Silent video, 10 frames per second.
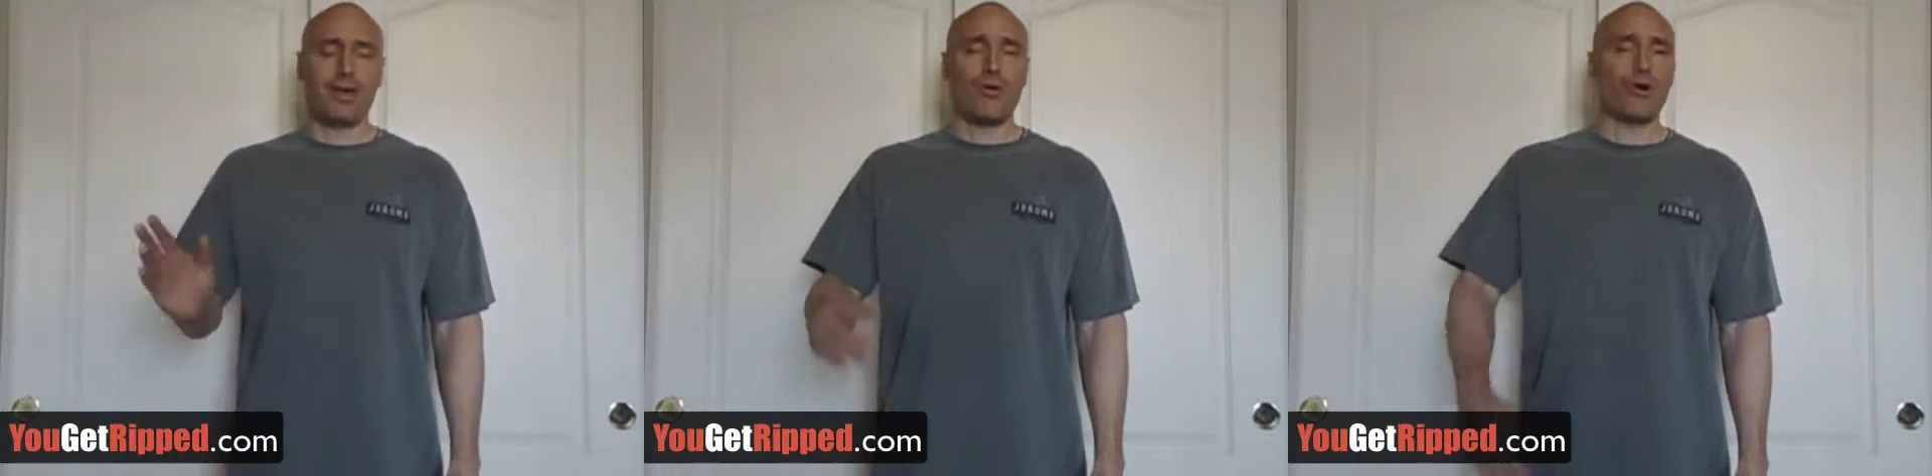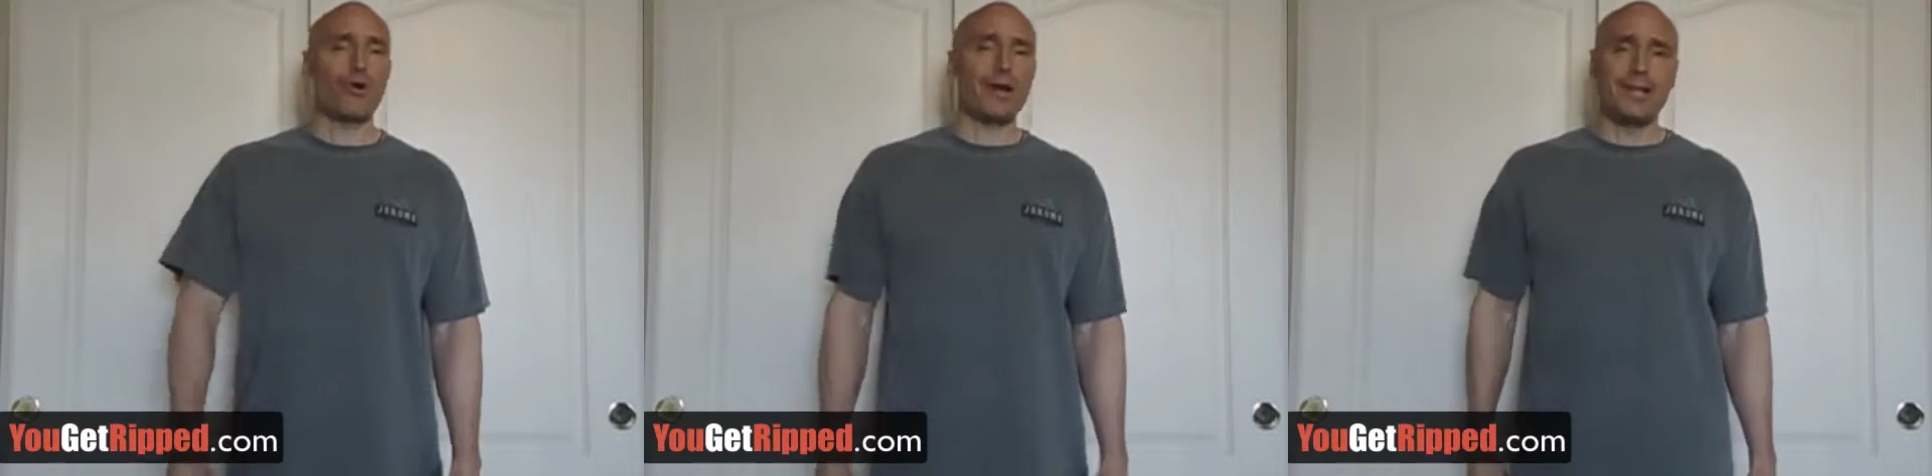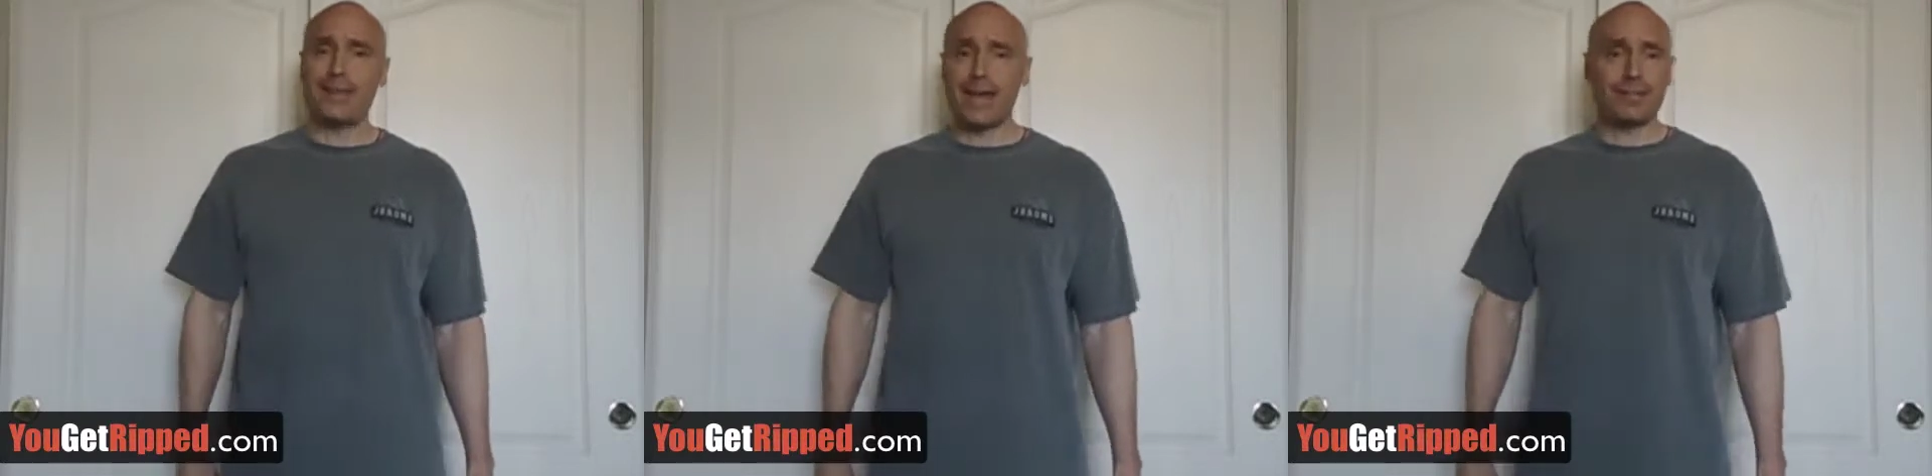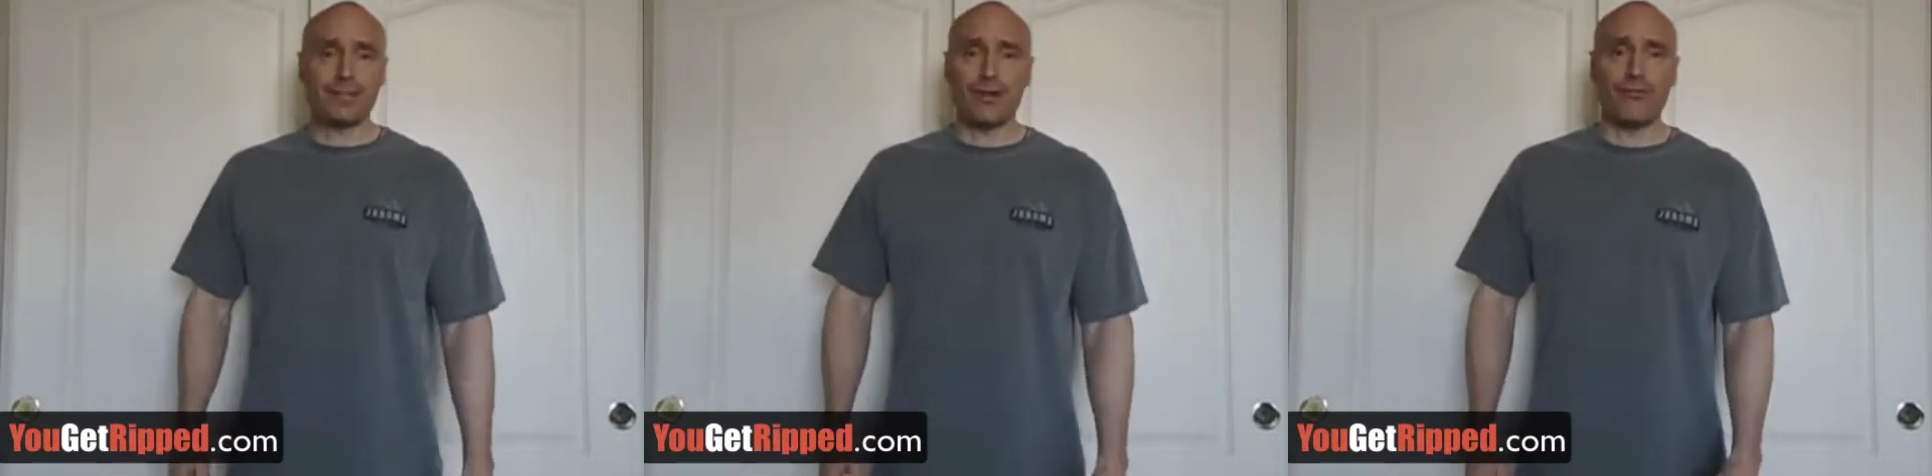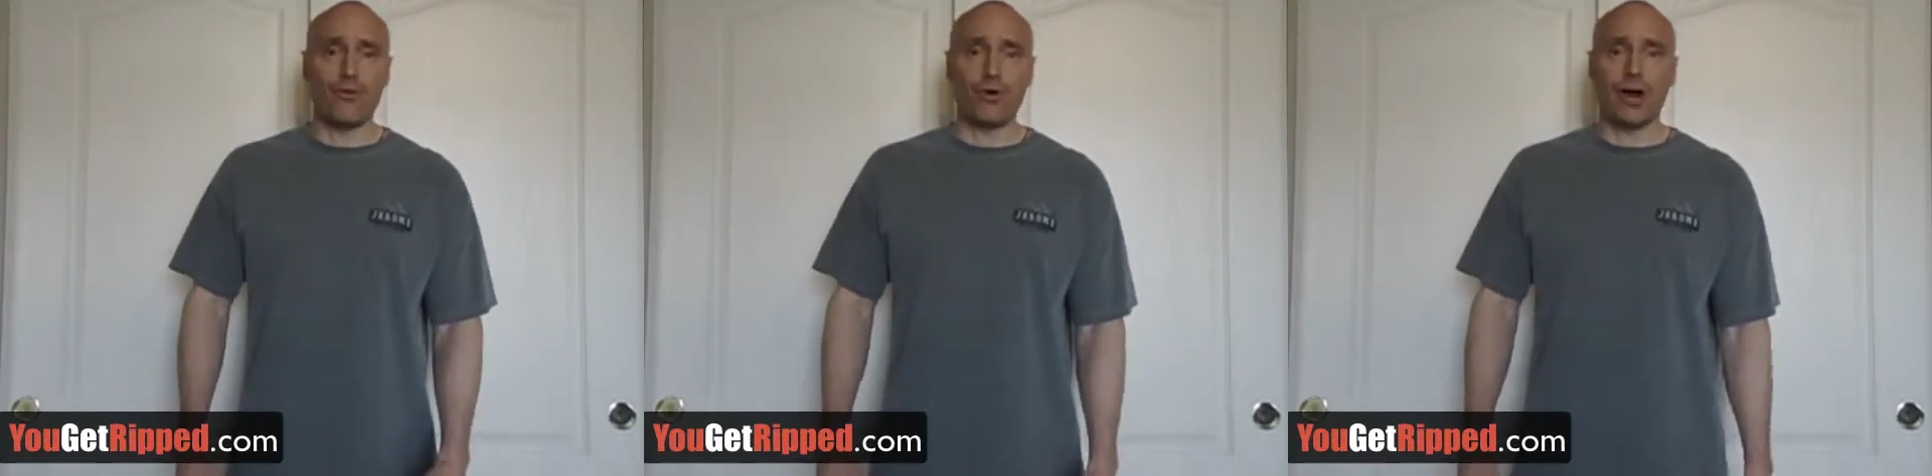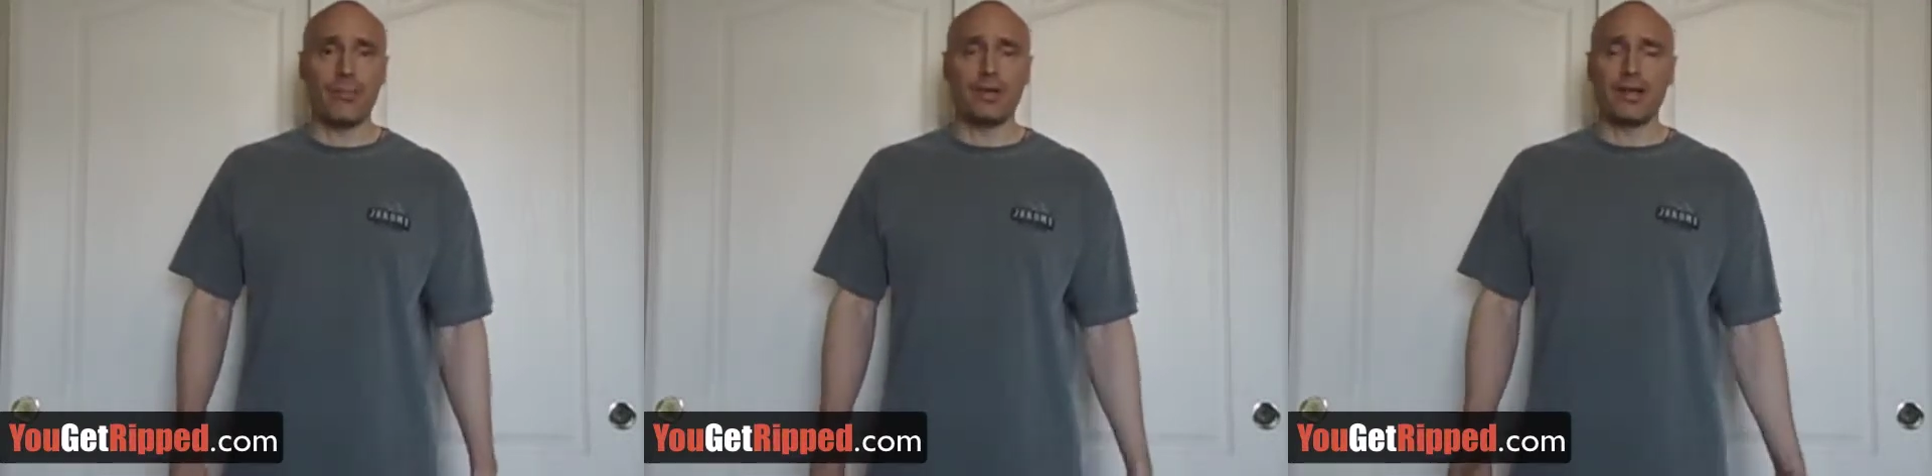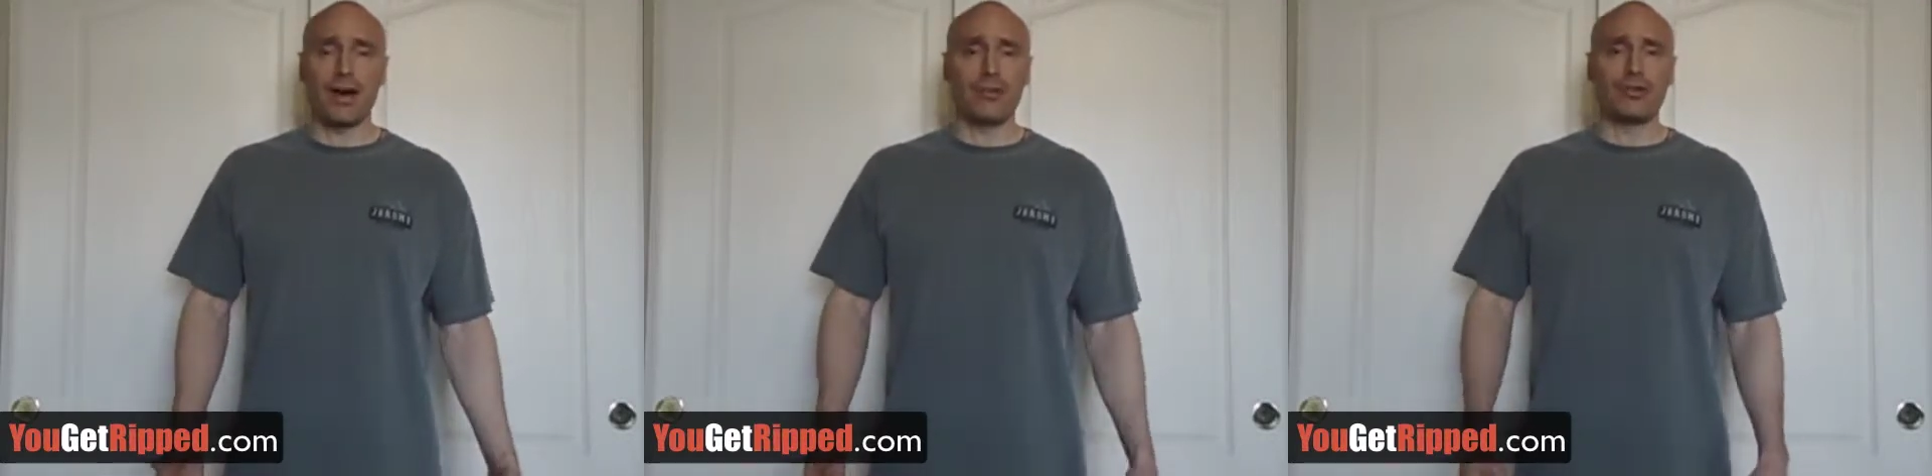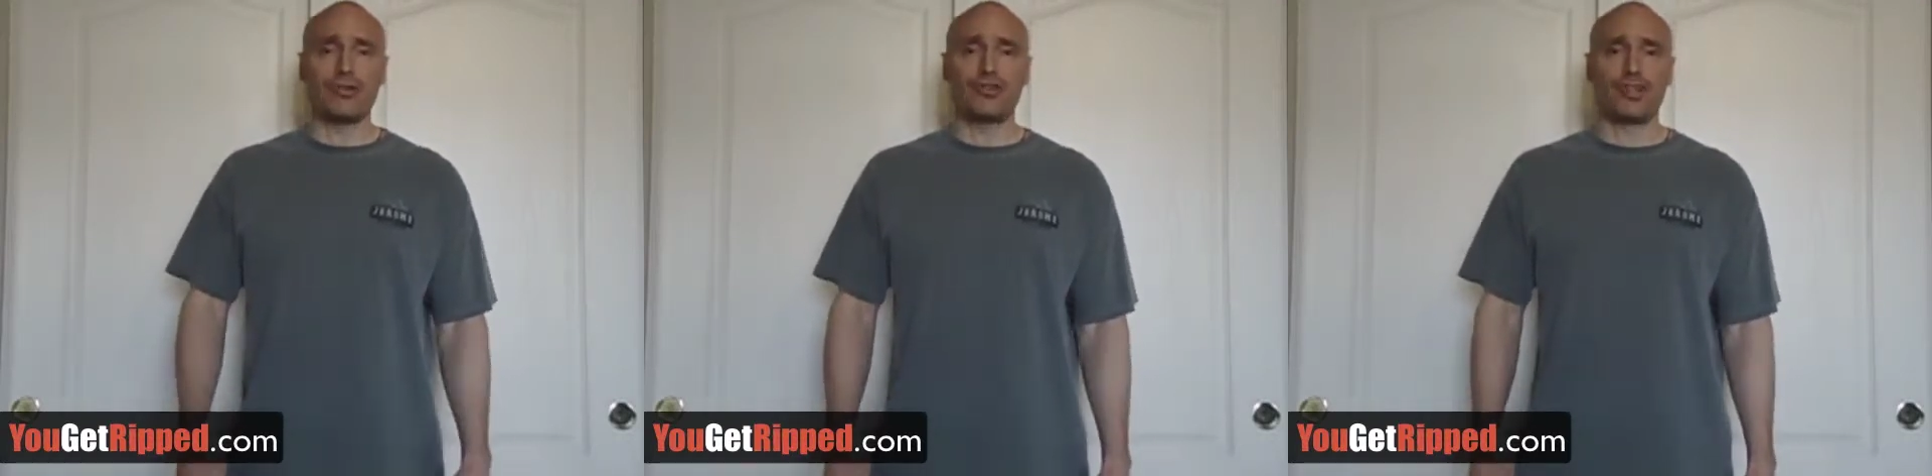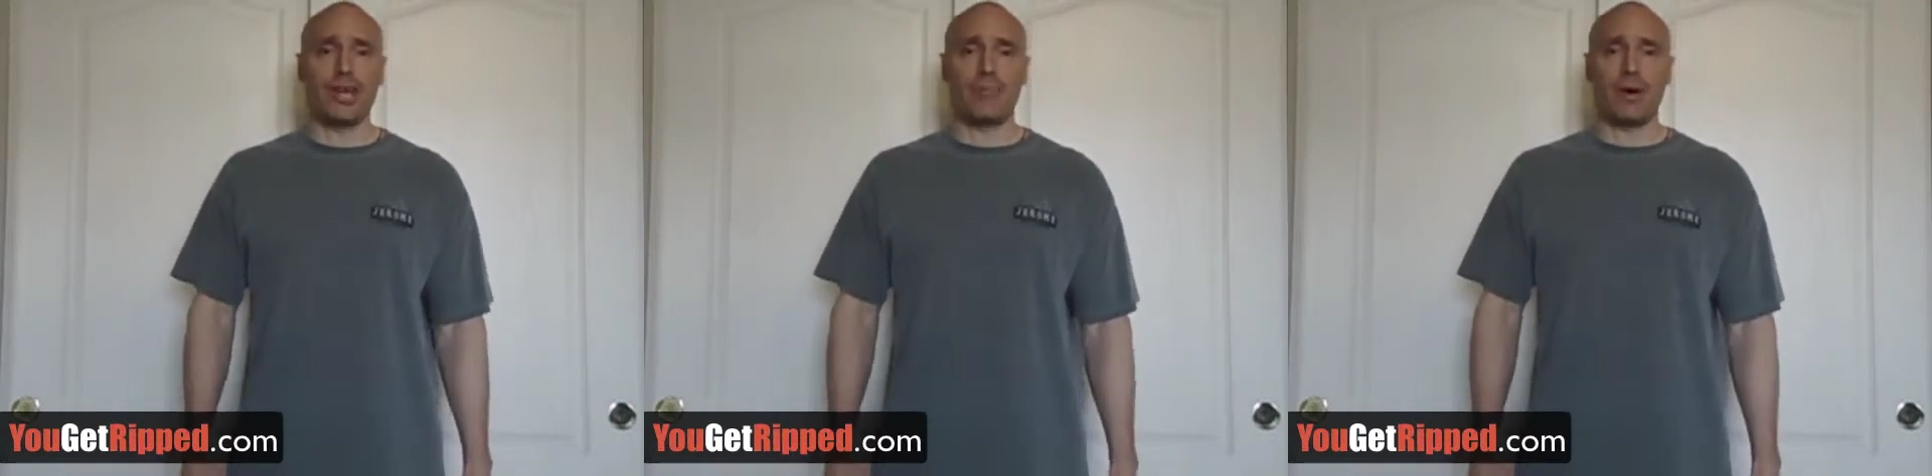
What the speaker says: what do I need that stuff for? I'm in good shape.